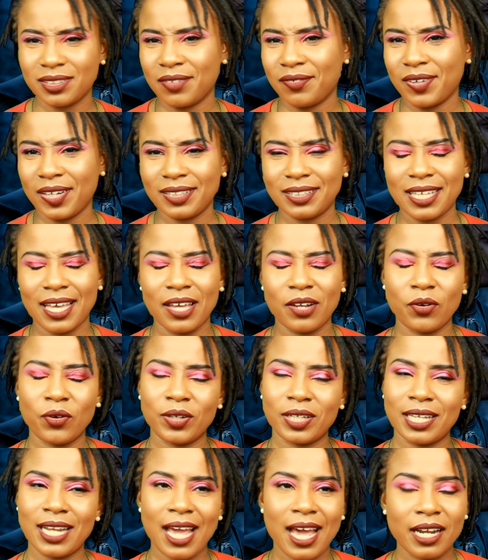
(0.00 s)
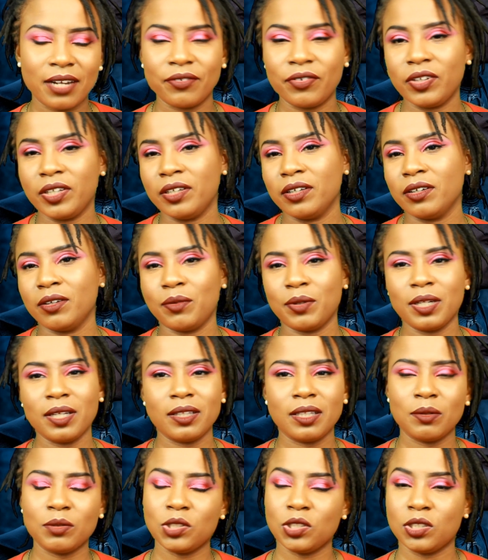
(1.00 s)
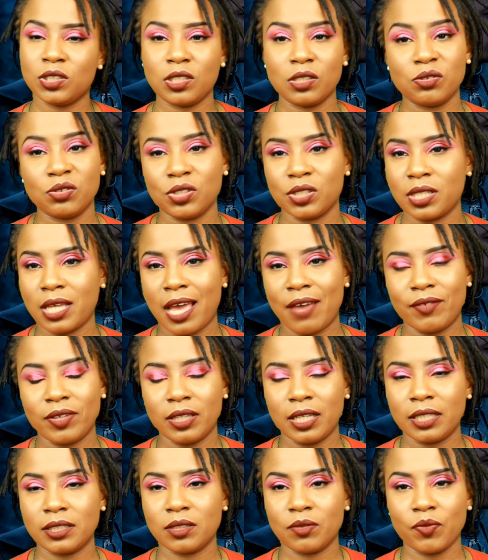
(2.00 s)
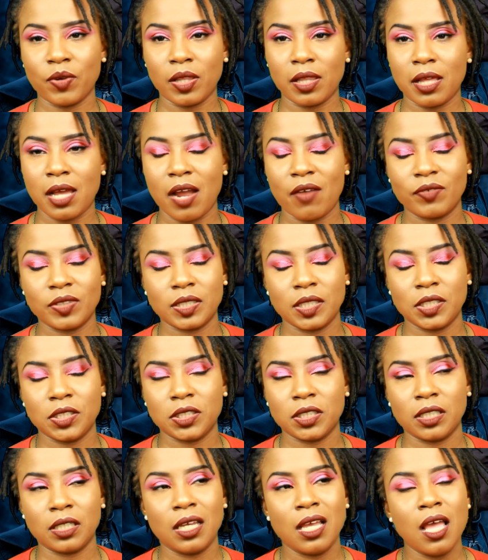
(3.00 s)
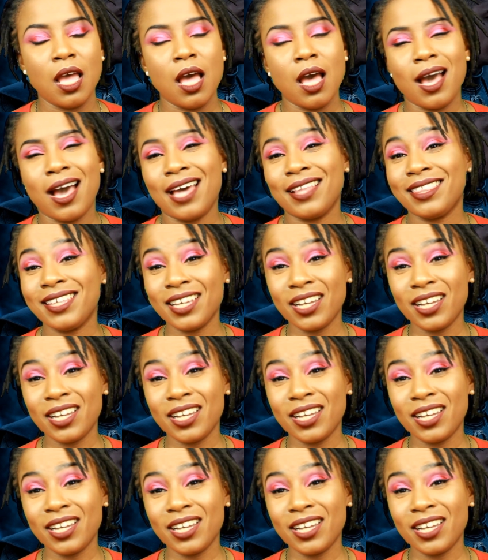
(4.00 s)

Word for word: and stuff like that, or get out of here?" Whatever. They were just they were just having like some regular conversation. I